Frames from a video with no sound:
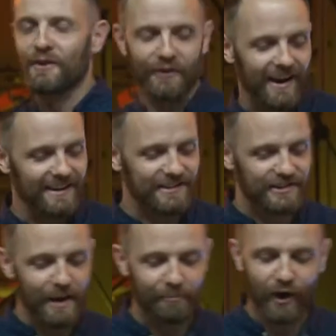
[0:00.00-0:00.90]
The
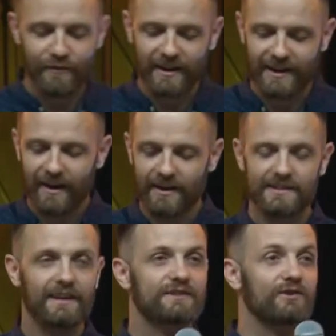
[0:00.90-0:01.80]
greatest shaper of our
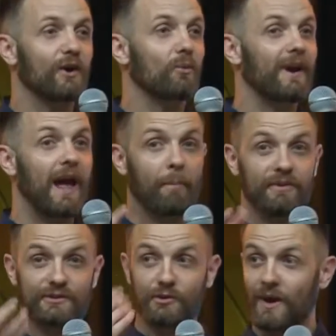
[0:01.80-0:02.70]
character is not what
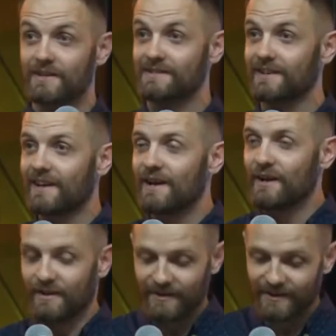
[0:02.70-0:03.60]
happens to us,
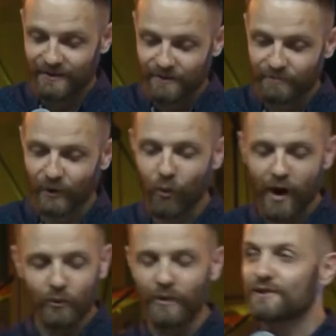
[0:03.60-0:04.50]
but
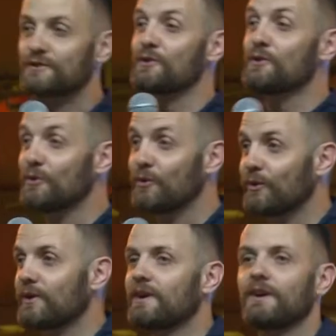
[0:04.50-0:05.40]
what we
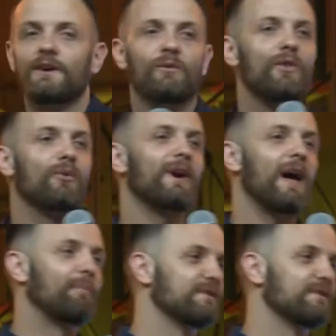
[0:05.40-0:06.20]
do with what